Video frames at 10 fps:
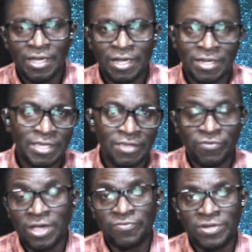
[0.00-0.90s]
And
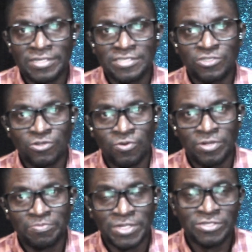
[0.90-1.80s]
if you haven't listened to
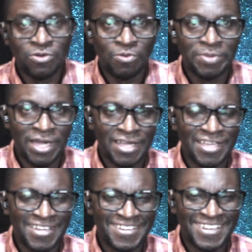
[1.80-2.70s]
it, please go
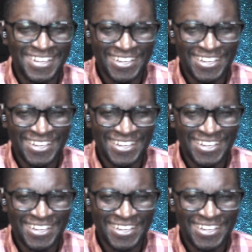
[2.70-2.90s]
back and